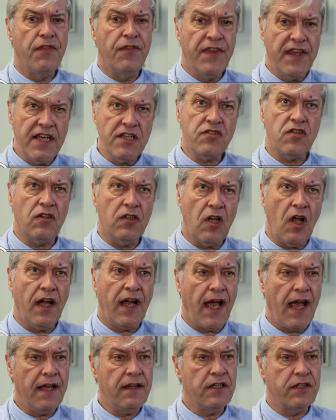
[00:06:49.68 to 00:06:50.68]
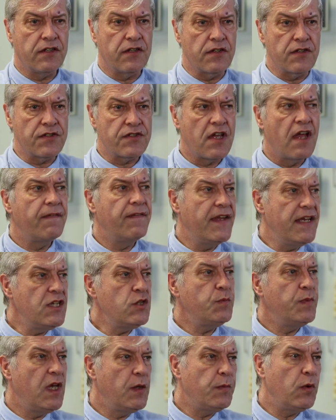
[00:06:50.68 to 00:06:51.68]
these are Long Islanders.
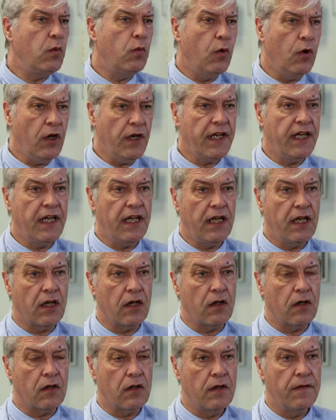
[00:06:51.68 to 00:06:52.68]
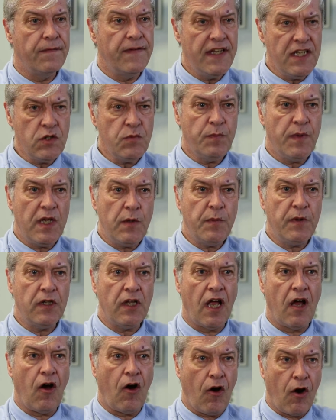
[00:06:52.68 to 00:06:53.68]
These people work here. These
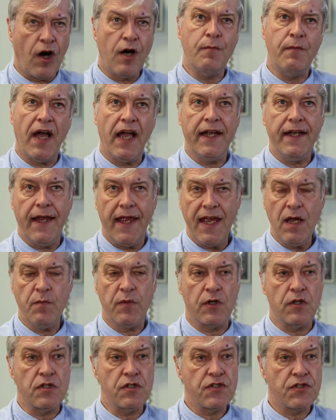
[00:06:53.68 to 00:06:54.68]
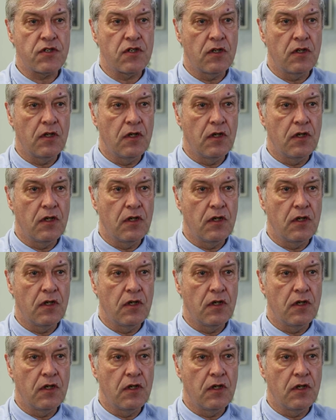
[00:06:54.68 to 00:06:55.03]
people are my neighbors.